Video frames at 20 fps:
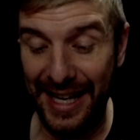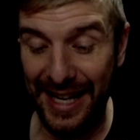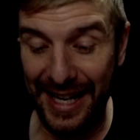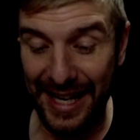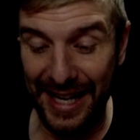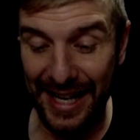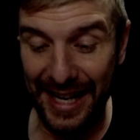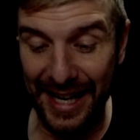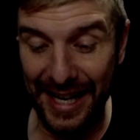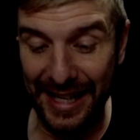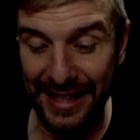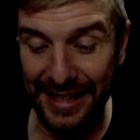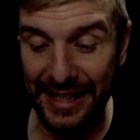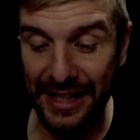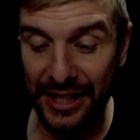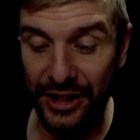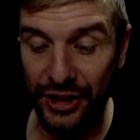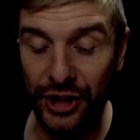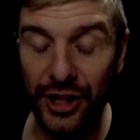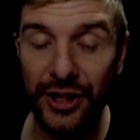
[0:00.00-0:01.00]
and he
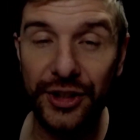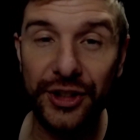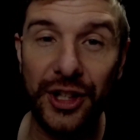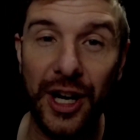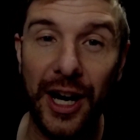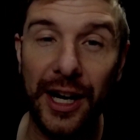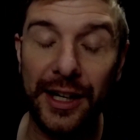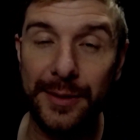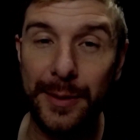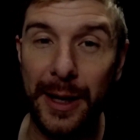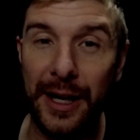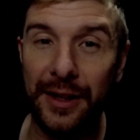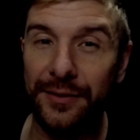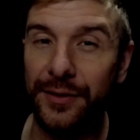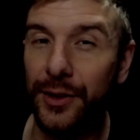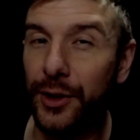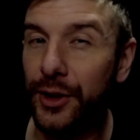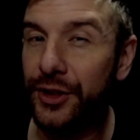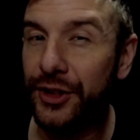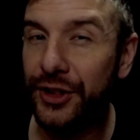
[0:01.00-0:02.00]
had just talked about in
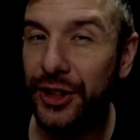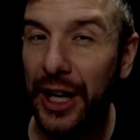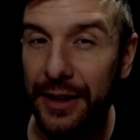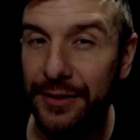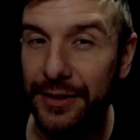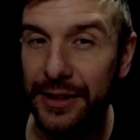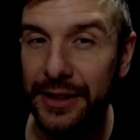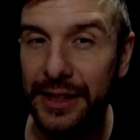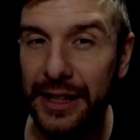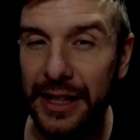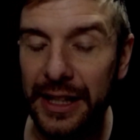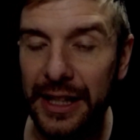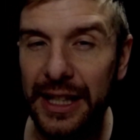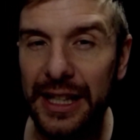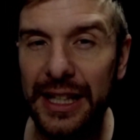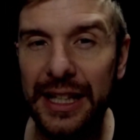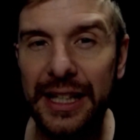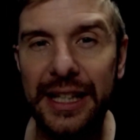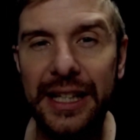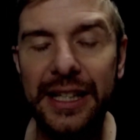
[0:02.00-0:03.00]
verse 7,
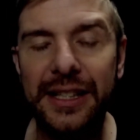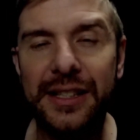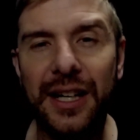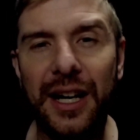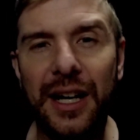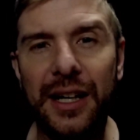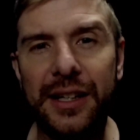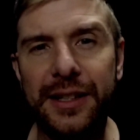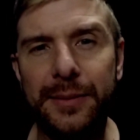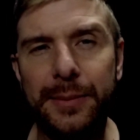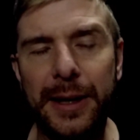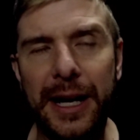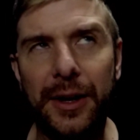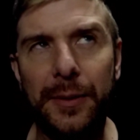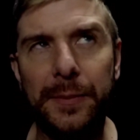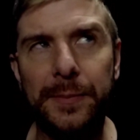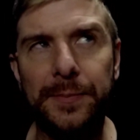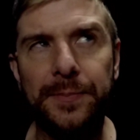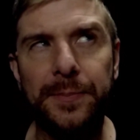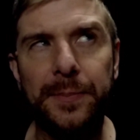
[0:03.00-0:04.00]
he talked about
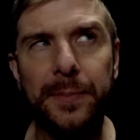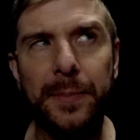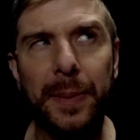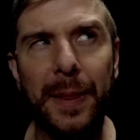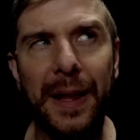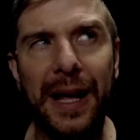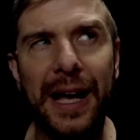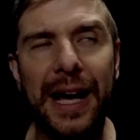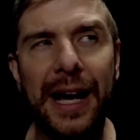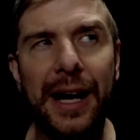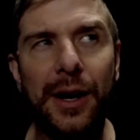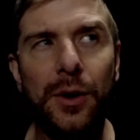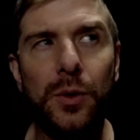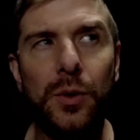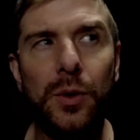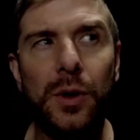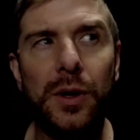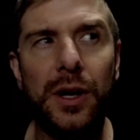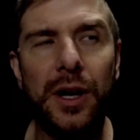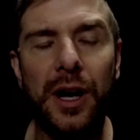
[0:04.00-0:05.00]

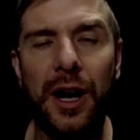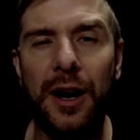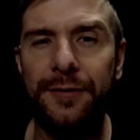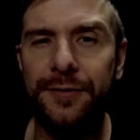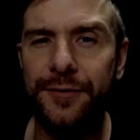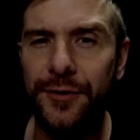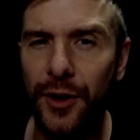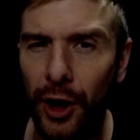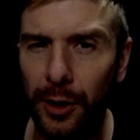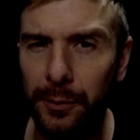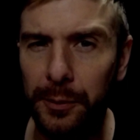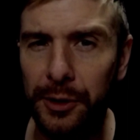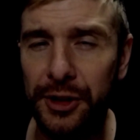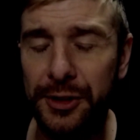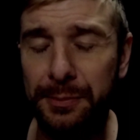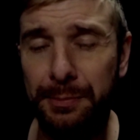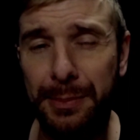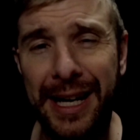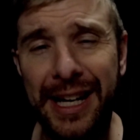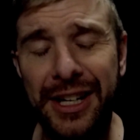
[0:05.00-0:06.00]
how a farmer is
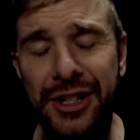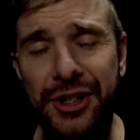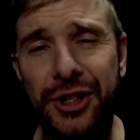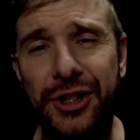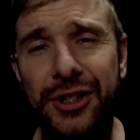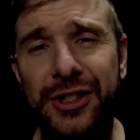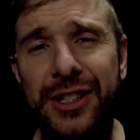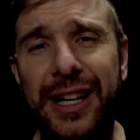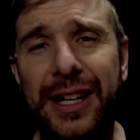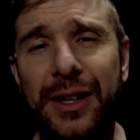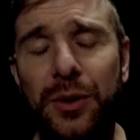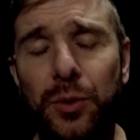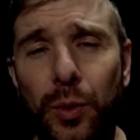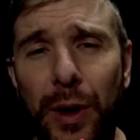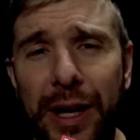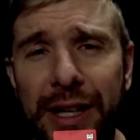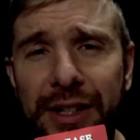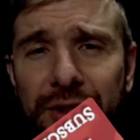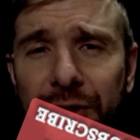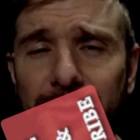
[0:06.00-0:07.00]
patient and
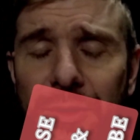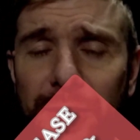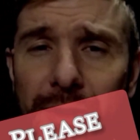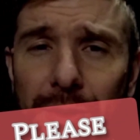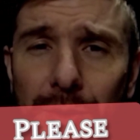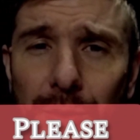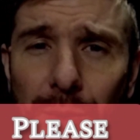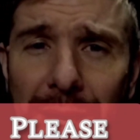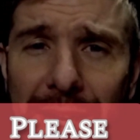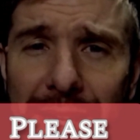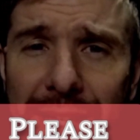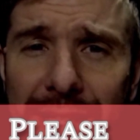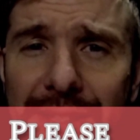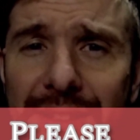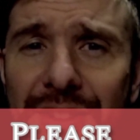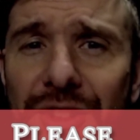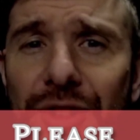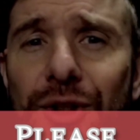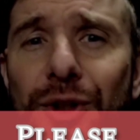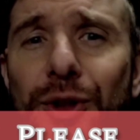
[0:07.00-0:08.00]
waits for the
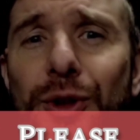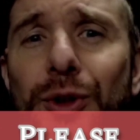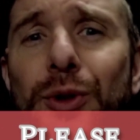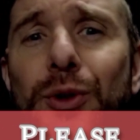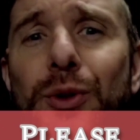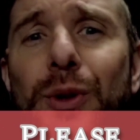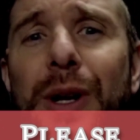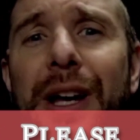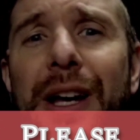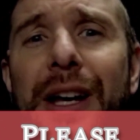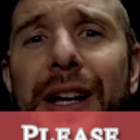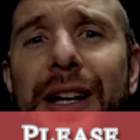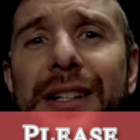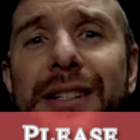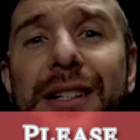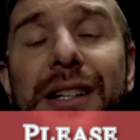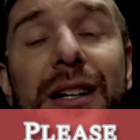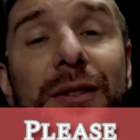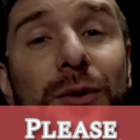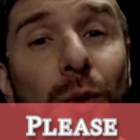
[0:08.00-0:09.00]
rains to, to
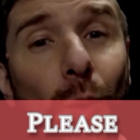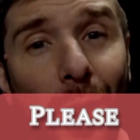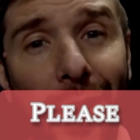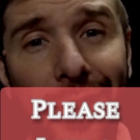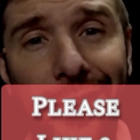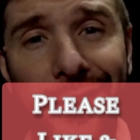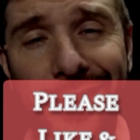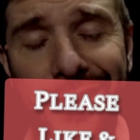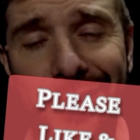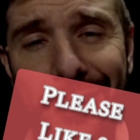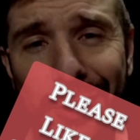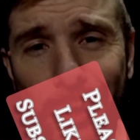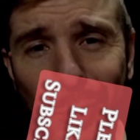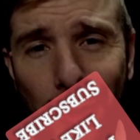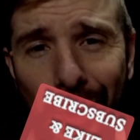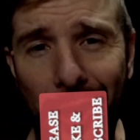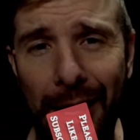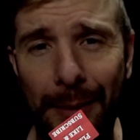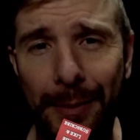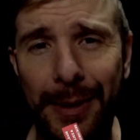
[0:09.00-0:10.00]
give water to the
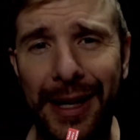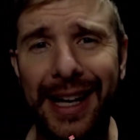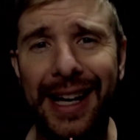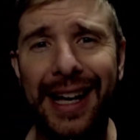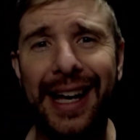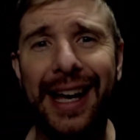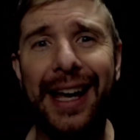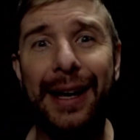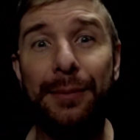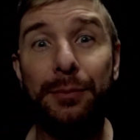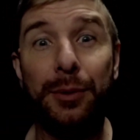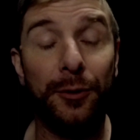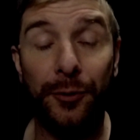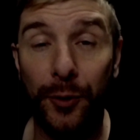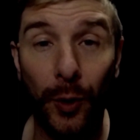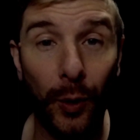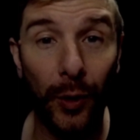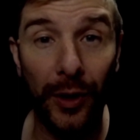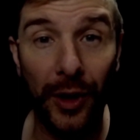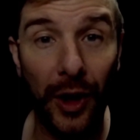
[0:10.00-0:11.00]
crop
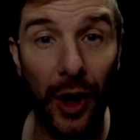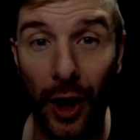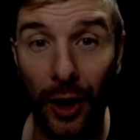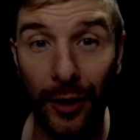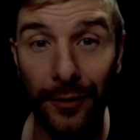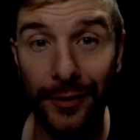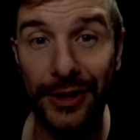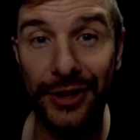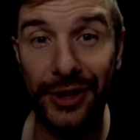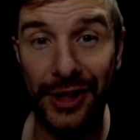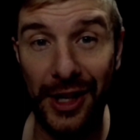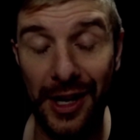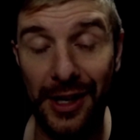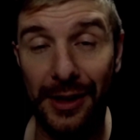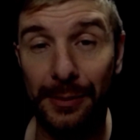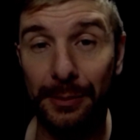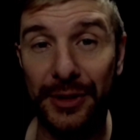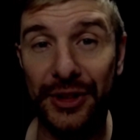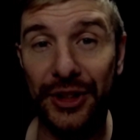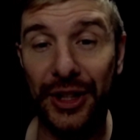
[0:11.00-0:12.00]
before the harvest
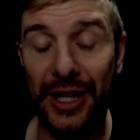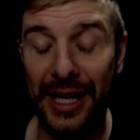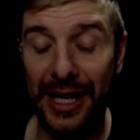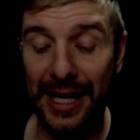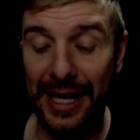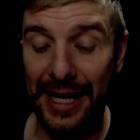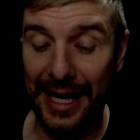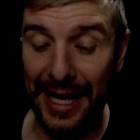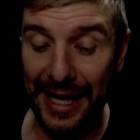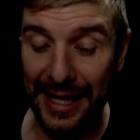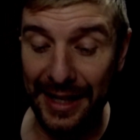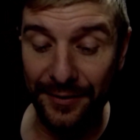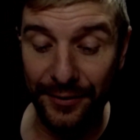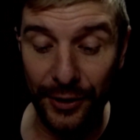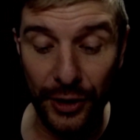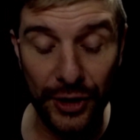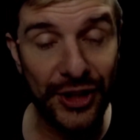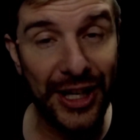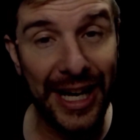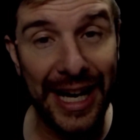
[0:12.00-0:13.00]
comes. And in
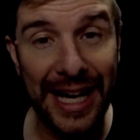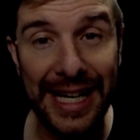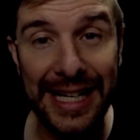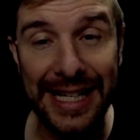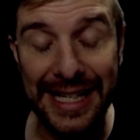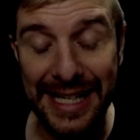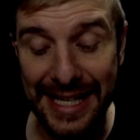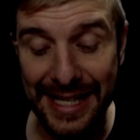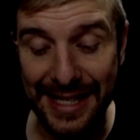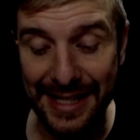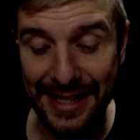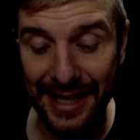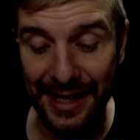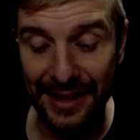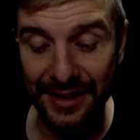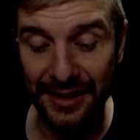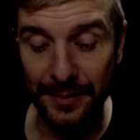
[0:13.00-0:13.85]
verse 8, he says,